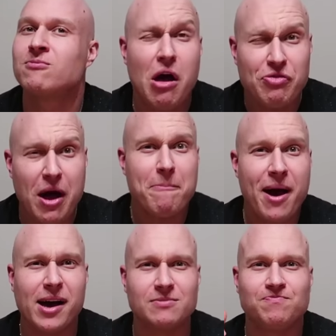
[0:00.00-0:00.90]
Not that
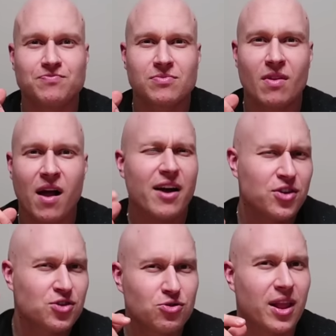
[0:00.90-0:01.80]
bad. I
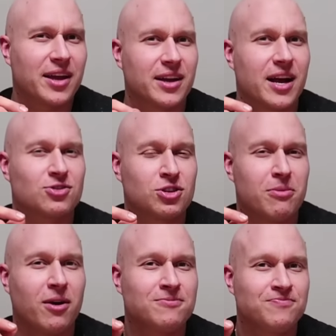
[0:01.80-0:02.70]
think you'd like it actually,
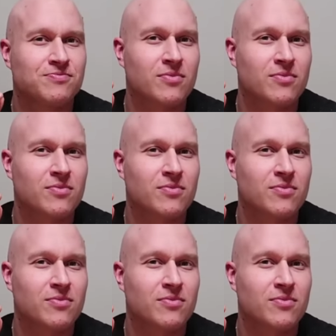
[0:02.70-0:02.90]
Mel.